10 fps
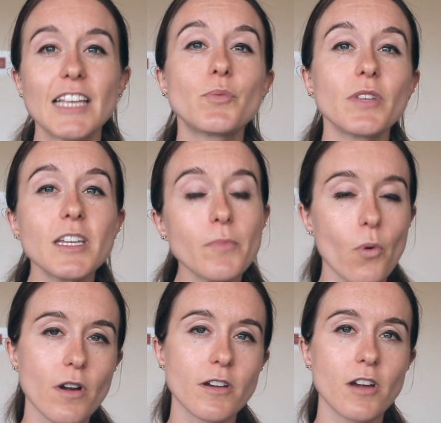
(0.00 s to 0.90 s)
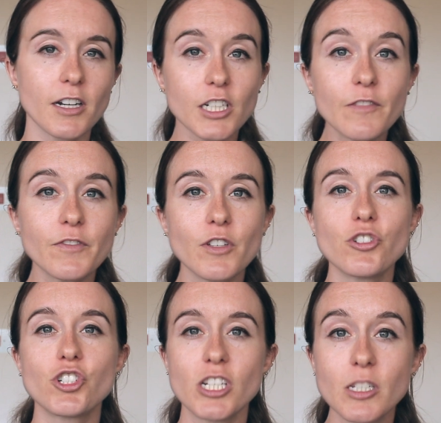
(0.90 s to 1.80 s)
It's really important not to
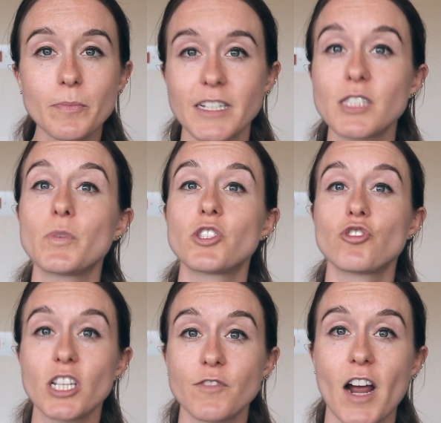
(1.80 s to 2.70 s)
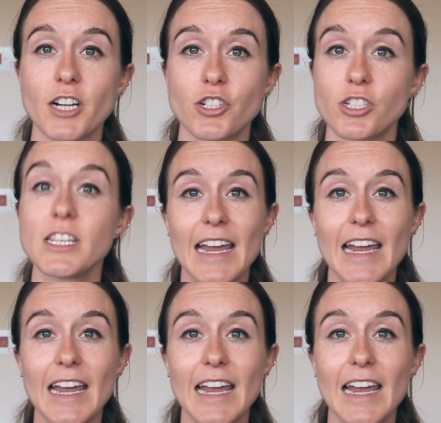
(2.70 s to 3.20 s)
confuse shin splints with stress fractures,